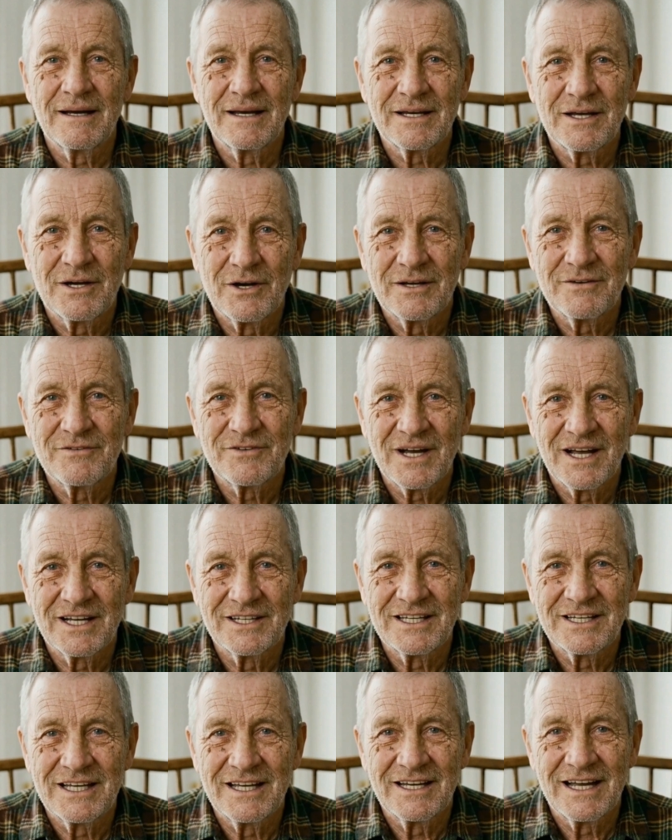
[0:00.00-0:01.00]
You can
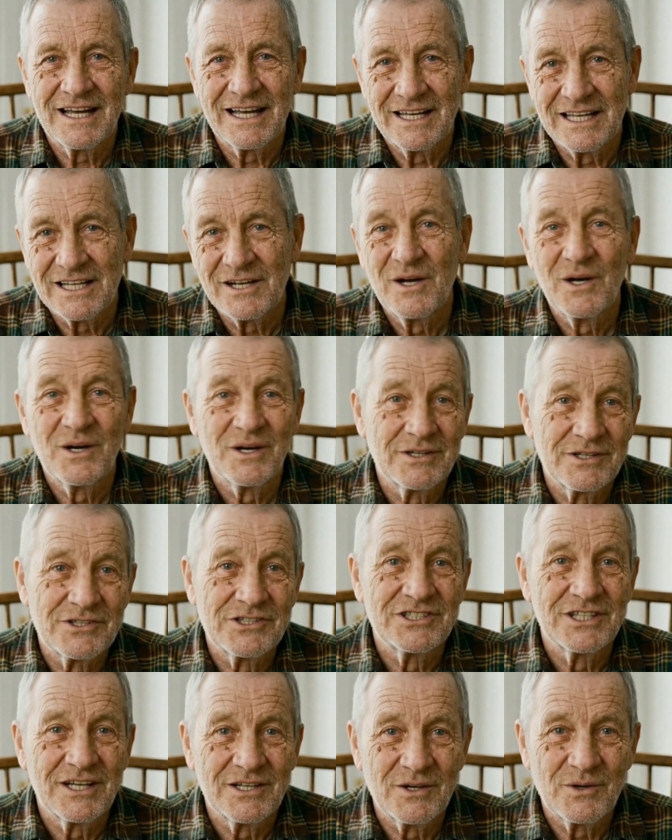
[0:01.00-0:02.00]
find it at any garden
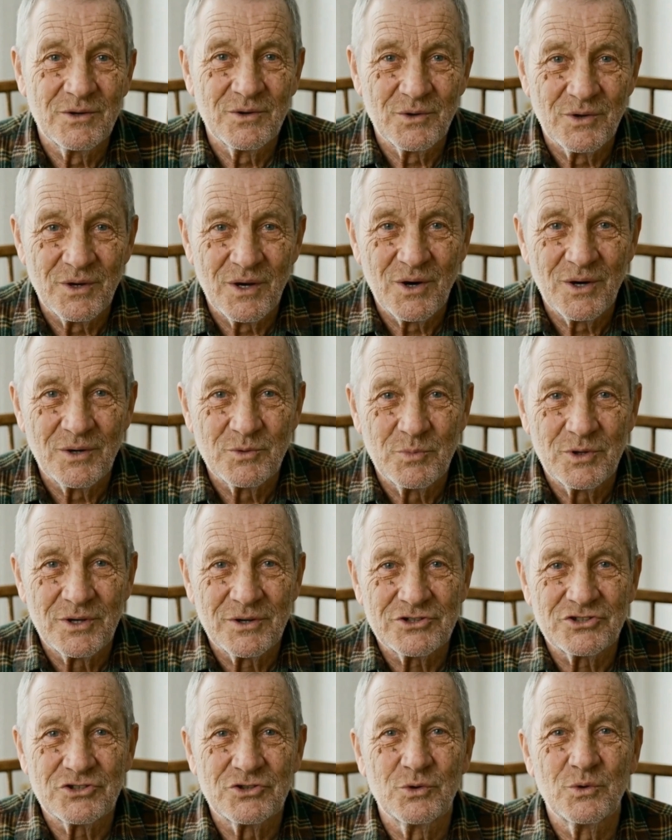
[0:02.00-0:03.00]
center or
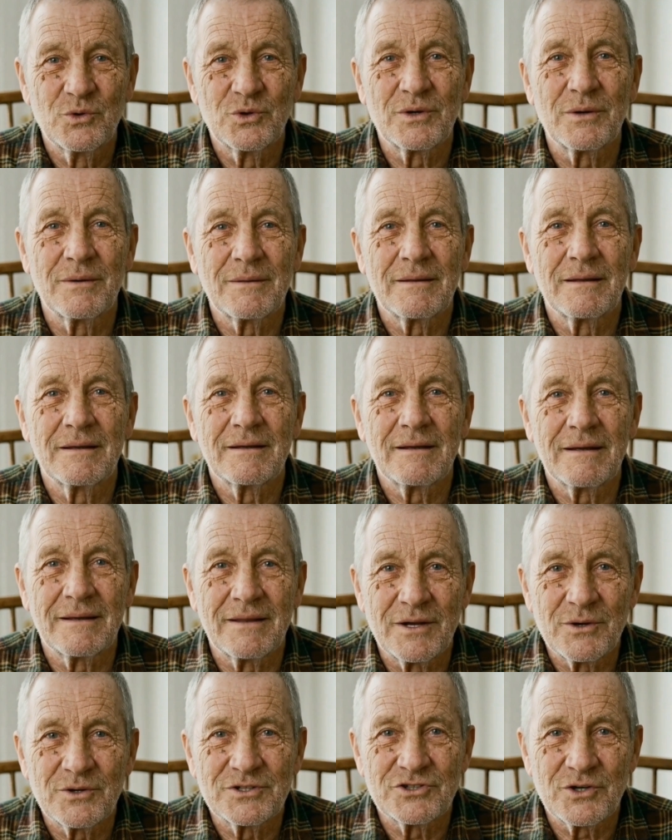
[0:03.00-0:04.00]
hardware store.
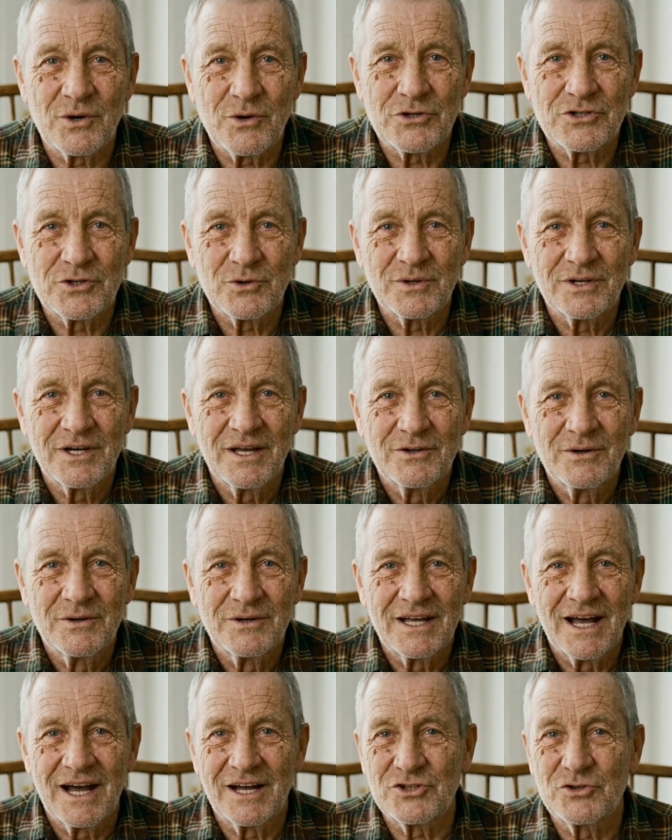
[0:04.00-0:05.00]
There is also another
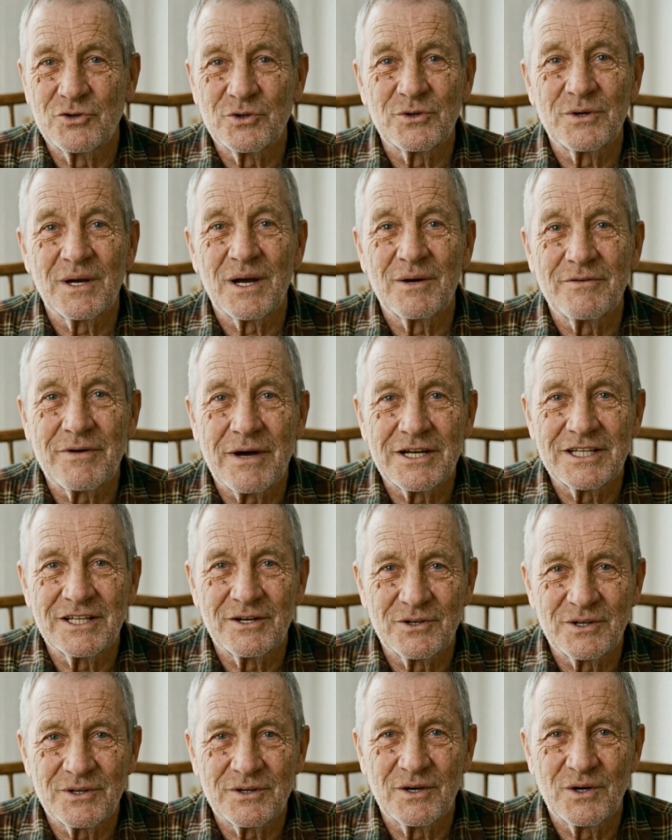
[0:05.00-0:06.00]
natural larva
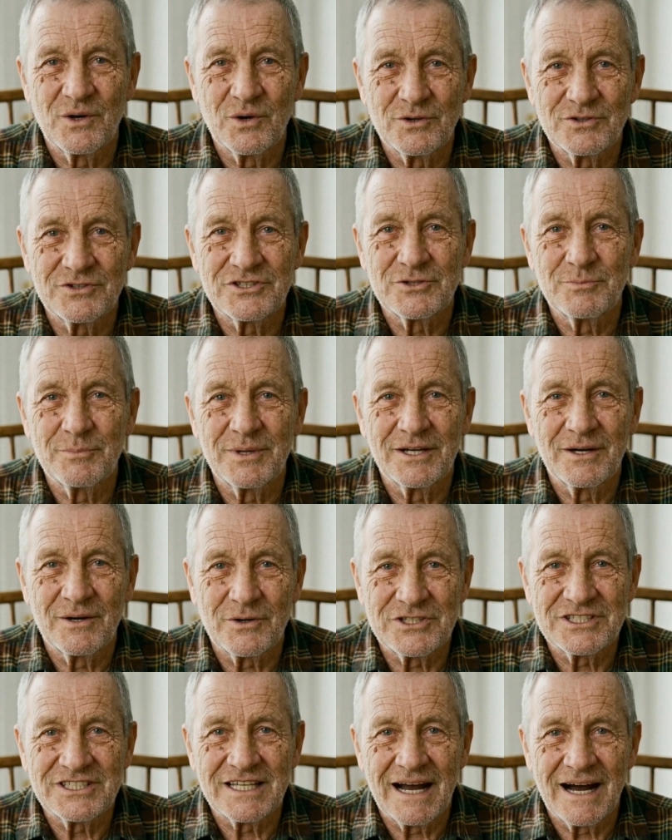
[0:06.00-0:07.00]
killer called
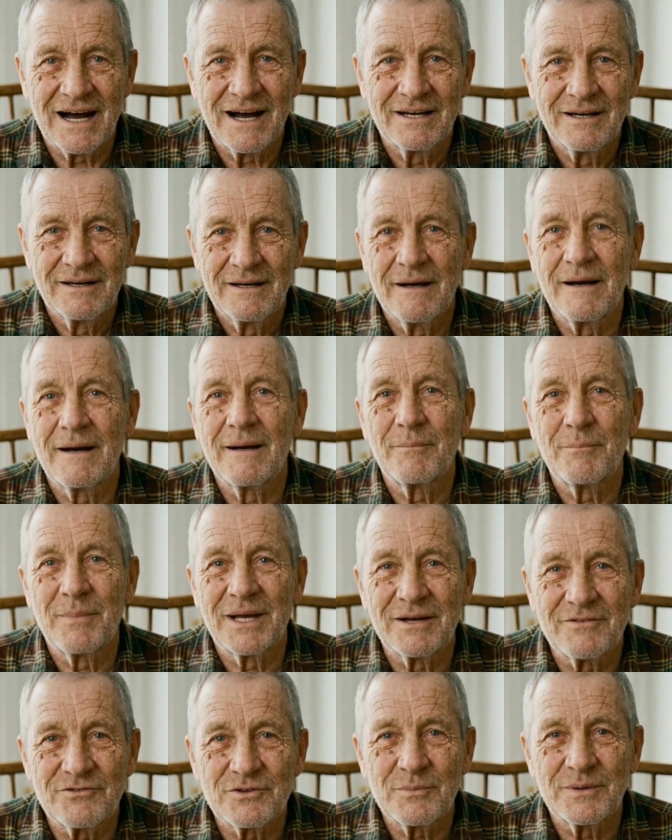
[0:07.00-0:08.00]
spinosad,
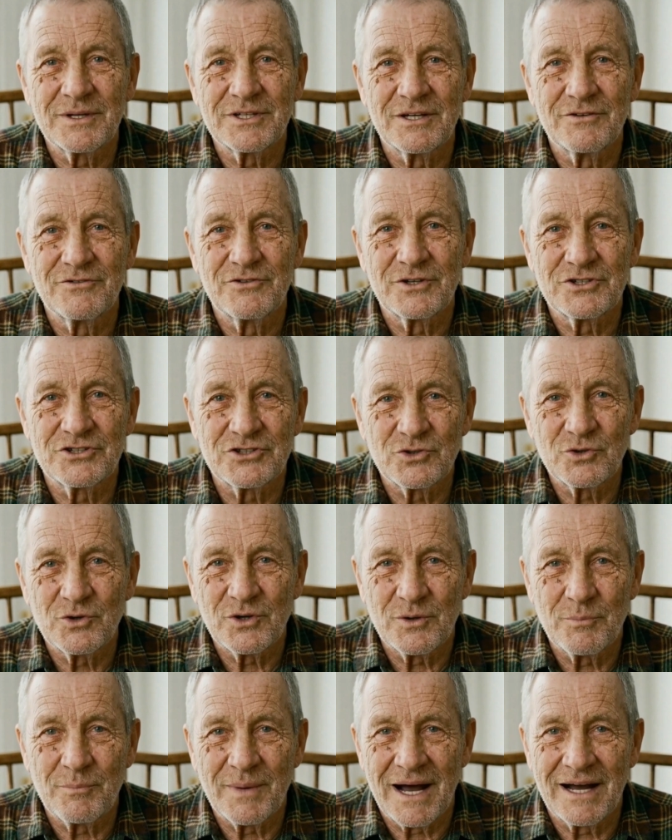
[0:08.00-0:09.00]
made from a different
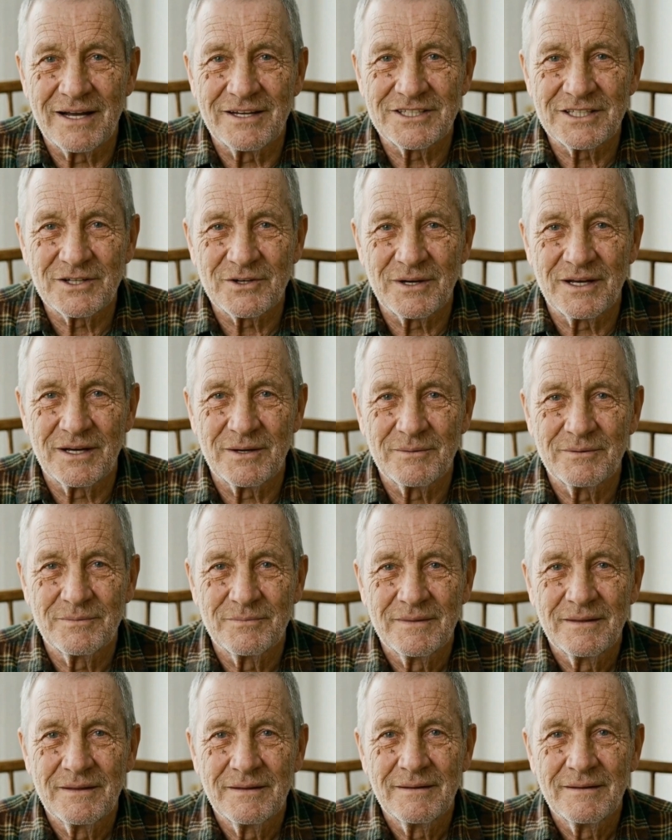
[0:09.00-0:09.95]
soil bacterium.